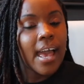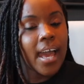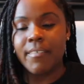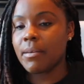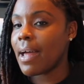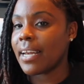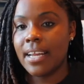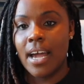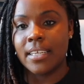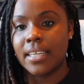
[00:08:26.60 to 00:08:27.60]
everybody
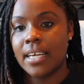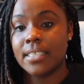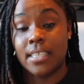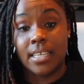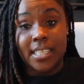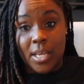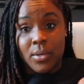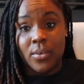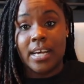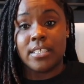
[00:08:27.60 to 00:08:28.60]
nowadays, same
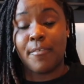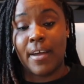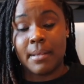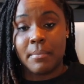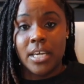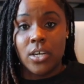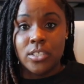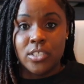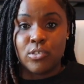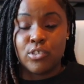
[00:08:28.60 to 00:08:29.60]
way you guys are finding me here
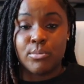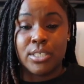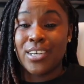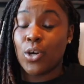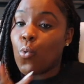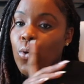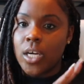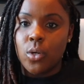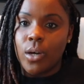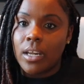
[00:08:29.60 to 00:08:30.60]
on this YouTube channel,
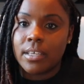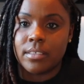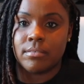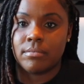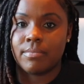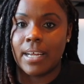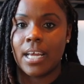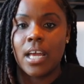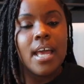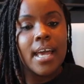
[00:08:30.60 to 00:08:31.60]
we're Googling,
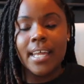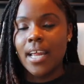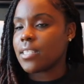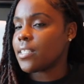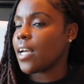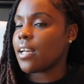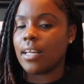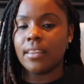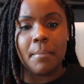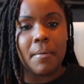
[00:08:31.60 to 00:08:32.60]
right? It doesn't take
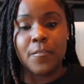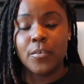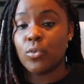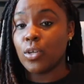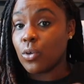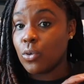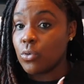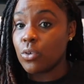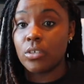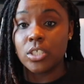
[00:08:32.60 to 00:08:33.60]
nothing but for you to
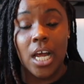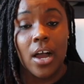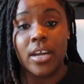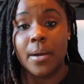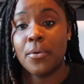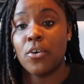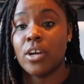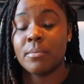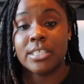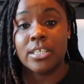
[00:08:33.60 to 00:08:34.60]
Google childcare
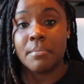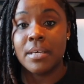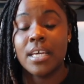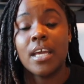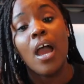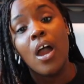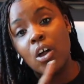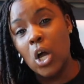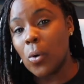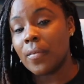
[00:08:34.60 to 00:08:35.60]
programs near me,
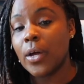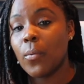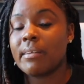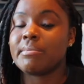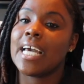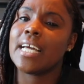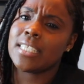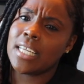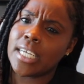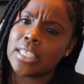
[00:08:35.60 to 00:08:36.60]
go on their websites,
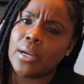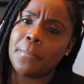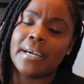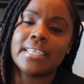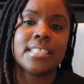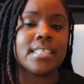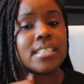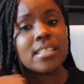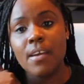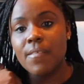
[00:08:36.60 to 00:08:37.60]
look at their
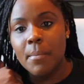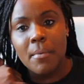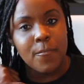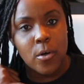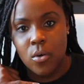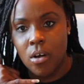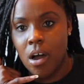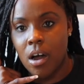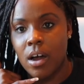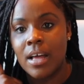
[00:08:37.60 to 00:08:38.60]
prices, give them a phone
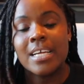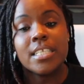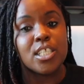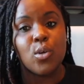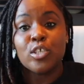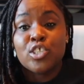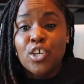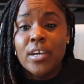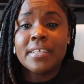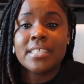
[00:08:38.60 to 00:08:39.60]
call, see what
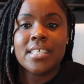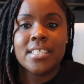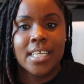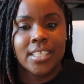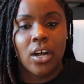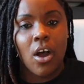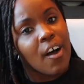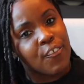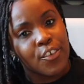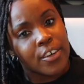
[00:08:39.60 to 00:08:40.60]
services that they're
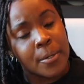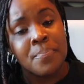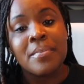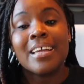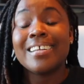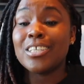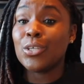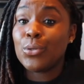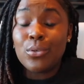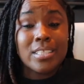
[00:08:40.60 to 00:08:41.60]
offering.
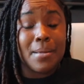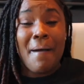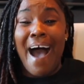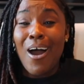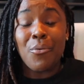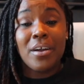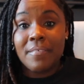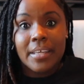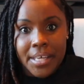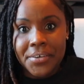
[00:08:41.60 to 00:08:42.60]
Use the power
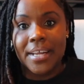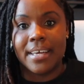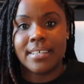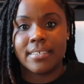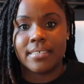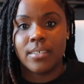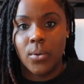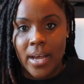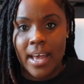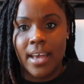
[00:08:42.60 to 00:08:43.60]
of the internet,
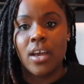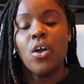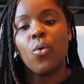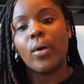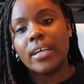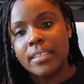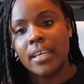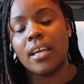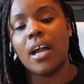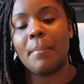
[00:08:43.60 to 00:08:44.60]
okay? When you're
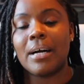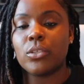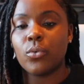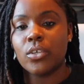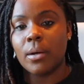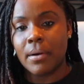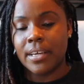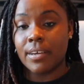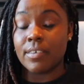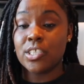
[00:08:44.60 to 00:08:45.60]
thinking about doing your
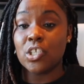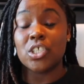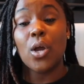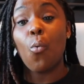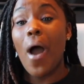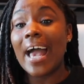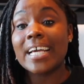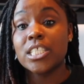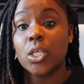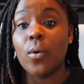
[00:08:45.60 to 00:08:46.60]
market research and
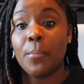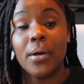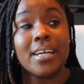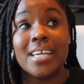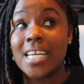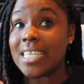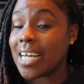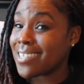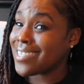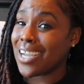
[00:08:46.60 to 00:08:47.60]
why it's so important, and it
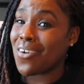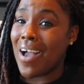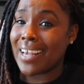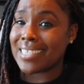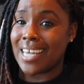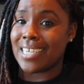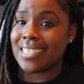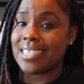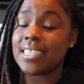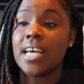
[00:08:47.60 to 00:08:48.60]
doesn't take a rocket
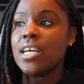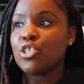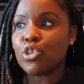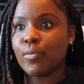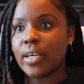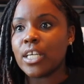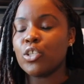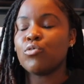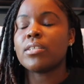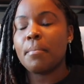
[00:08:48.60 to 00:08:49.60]
scientist to really
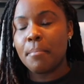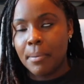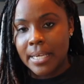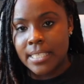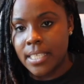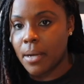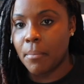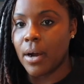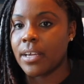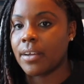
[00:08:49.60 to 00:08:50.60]
do some basic
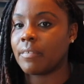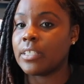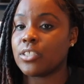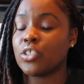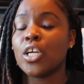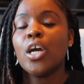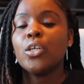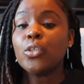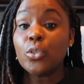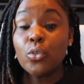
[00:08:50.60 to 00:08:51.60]
market research.
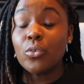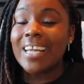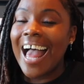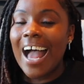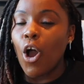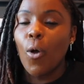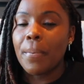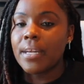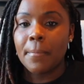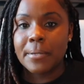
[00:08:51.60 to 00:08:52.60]
Do not
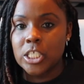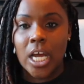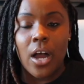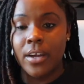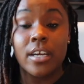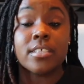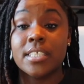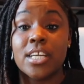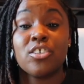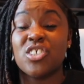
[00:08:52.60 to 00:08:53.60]
open up a childcare
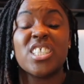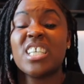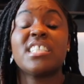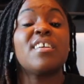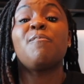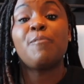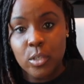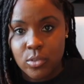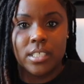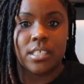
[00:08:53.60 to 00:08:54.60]
center just because it
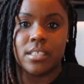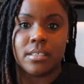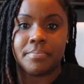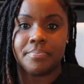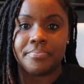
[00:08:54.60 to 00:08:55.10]
feels good.